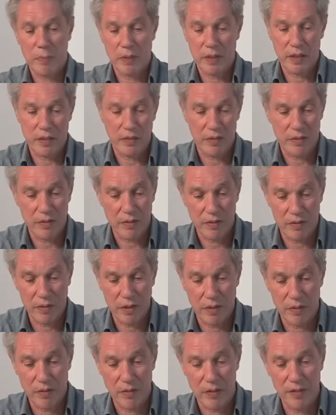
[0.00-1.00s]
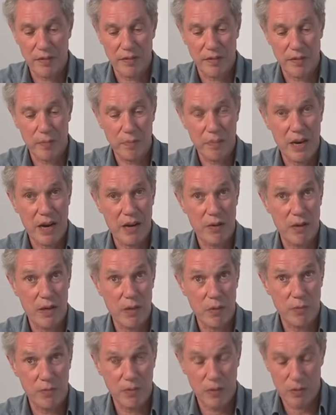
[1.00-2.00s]
piece. So this is
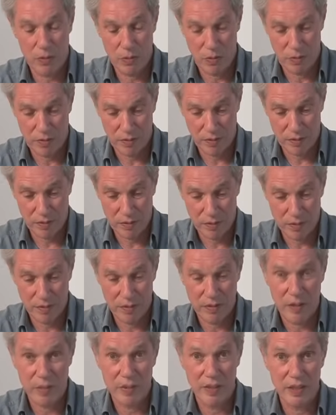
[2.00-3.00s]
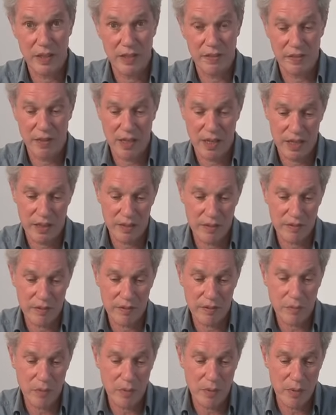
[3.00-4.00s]
parallel fold. So in this
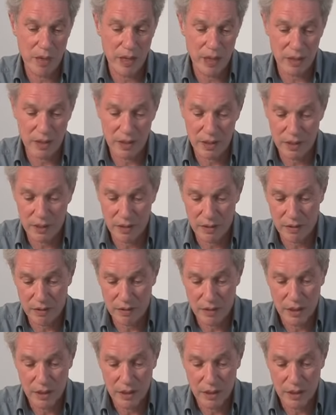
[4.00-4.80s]
case, we make the